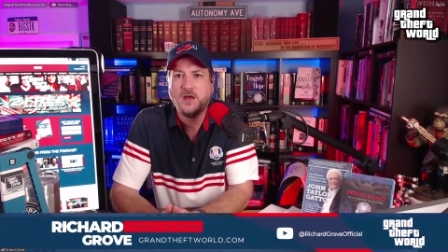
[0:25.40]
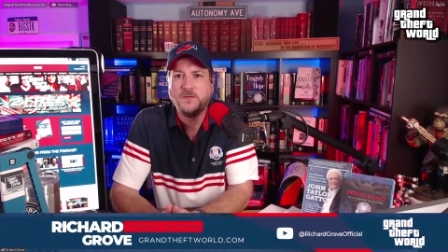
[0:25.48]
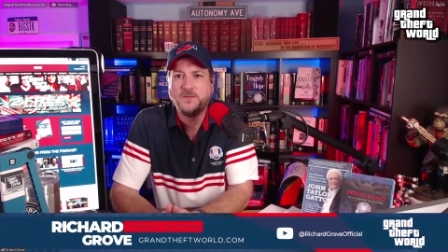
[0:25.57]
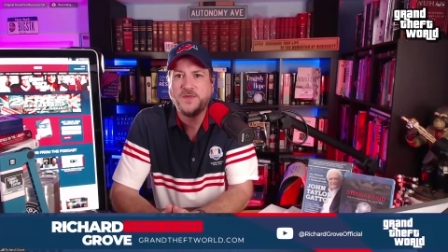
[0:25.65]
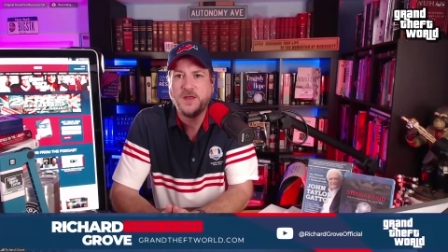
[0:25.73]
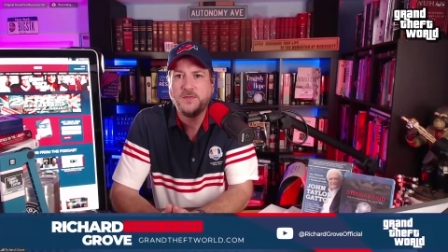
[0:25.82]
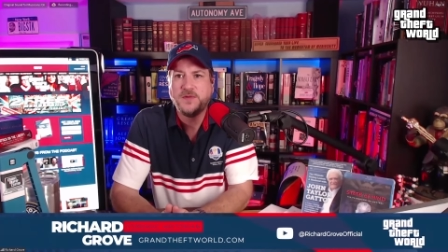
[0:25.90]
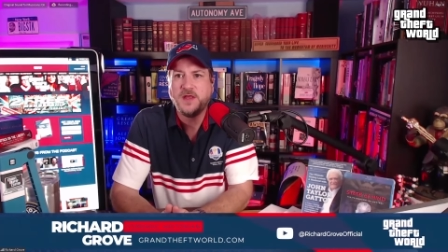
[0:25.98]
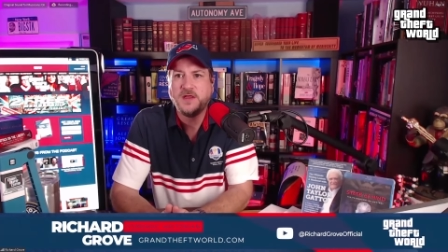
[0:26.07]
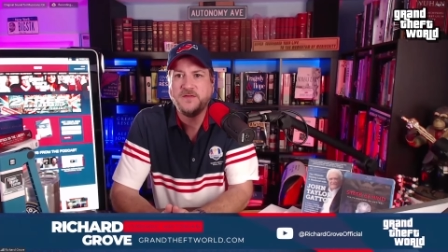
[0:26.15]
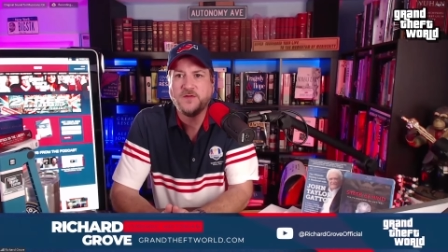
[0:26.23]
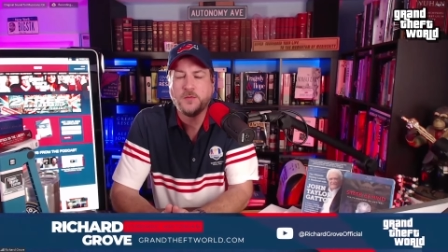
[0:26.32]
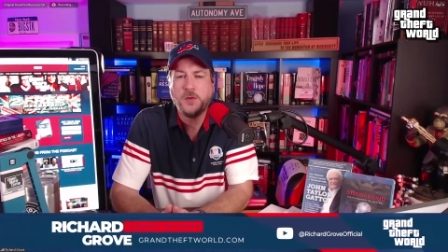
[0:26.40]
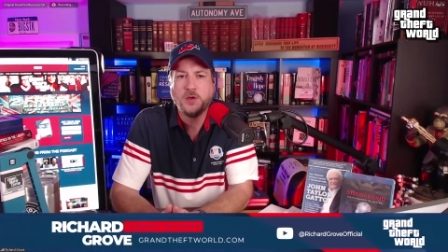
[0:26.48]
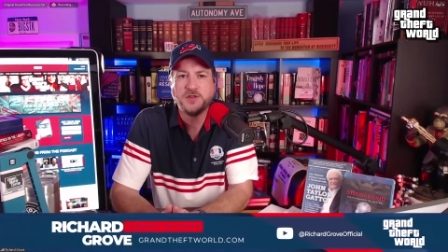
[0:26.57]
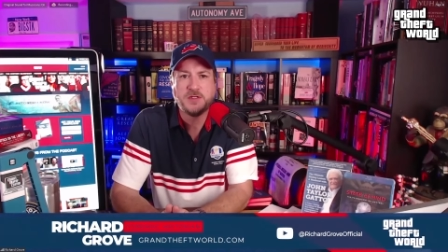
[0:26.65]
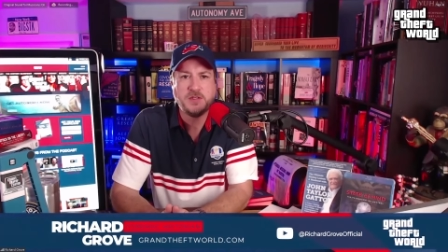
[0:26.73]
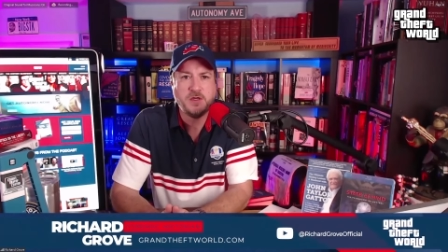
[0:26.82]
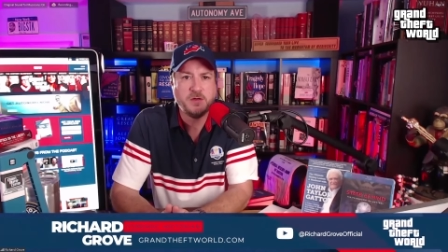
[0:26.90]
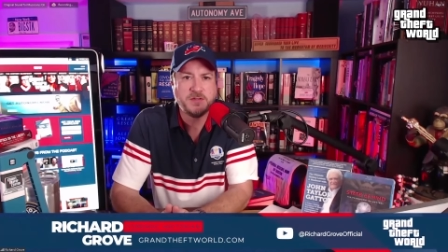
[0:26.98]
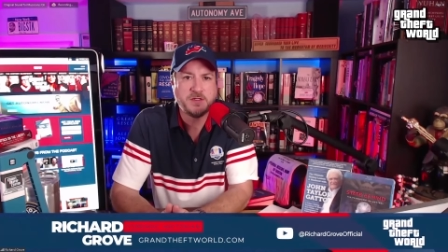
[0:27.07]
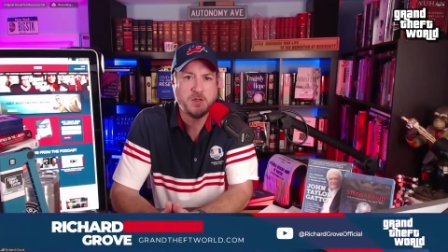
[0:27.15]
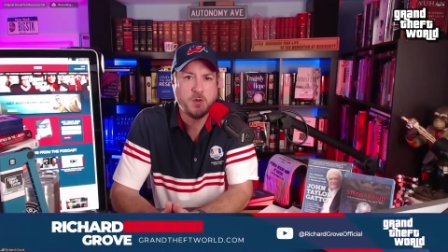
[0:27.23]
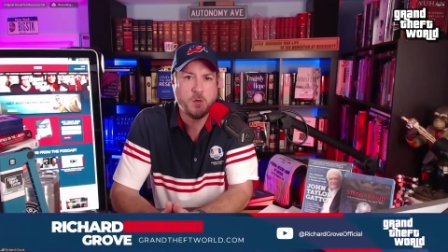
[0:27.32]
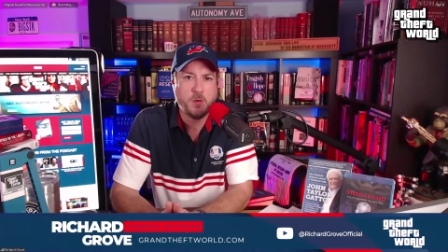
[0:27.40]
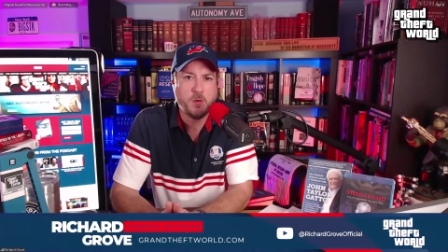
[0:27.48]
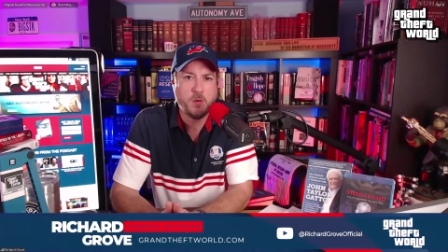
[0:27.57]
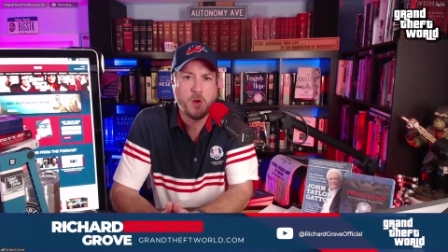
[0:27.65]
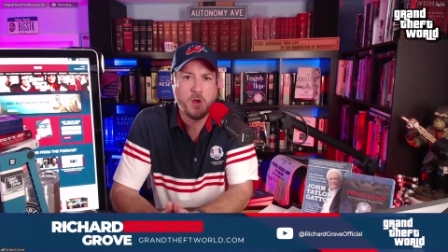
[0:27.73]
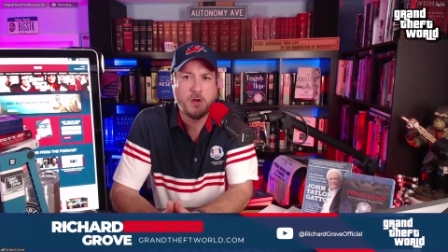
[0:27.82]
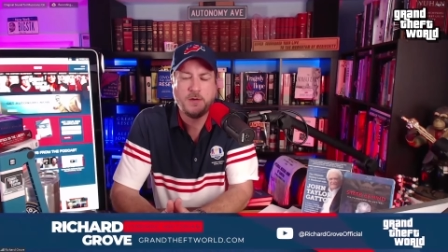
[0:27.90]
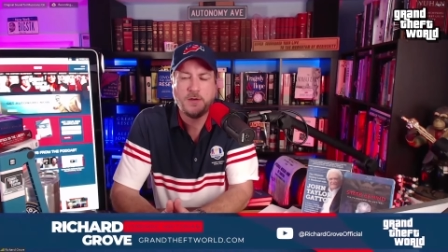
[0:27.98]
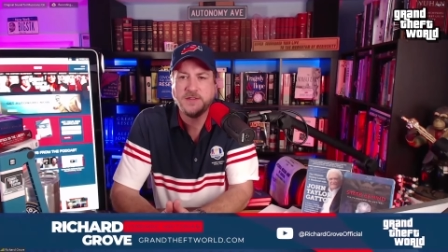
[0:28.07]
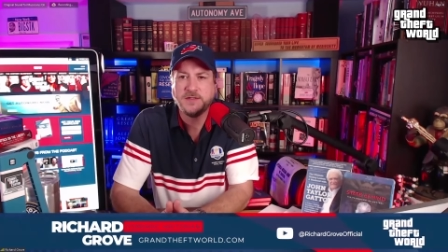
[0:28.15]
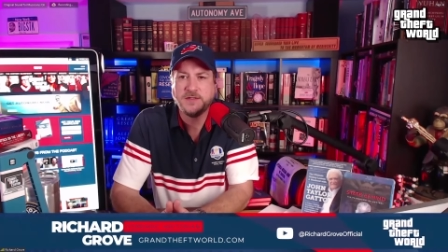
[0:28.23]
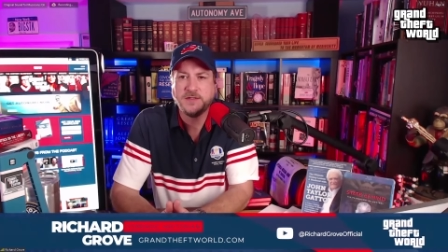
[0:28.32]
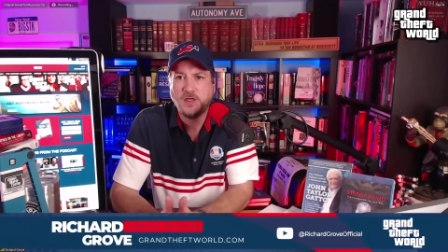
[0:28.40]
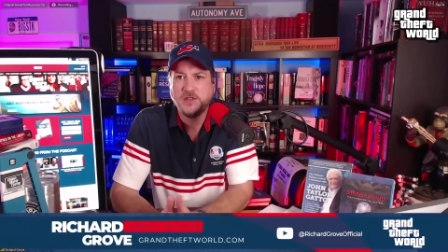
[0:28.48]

They leave their Post-it notes on the wall and such.